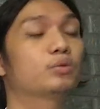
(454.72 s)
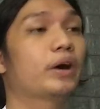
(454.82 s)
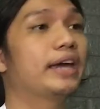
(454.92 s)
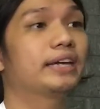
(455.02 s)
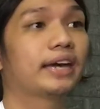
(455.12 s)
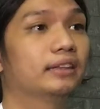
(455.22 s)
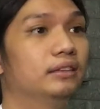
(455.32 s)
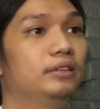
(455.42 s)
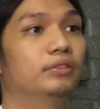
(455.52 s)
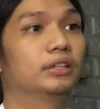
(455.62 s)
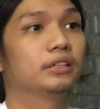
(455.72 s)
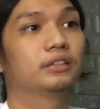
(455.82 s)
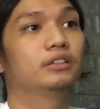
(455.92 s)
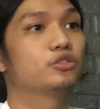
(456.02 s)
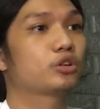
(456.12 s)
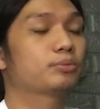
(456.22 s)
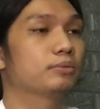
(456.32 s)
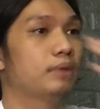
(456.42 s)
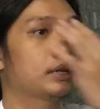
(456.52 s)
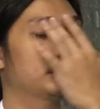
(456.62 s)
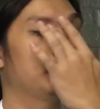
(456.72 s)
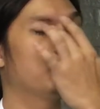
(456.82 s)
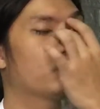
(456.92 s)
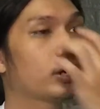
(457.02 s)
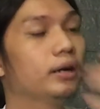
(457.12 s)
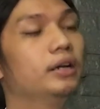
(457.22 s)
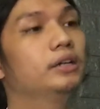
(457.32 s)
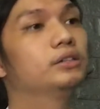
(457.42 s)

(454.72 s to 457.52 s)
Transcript: why I can't leave a link in the description box anymore.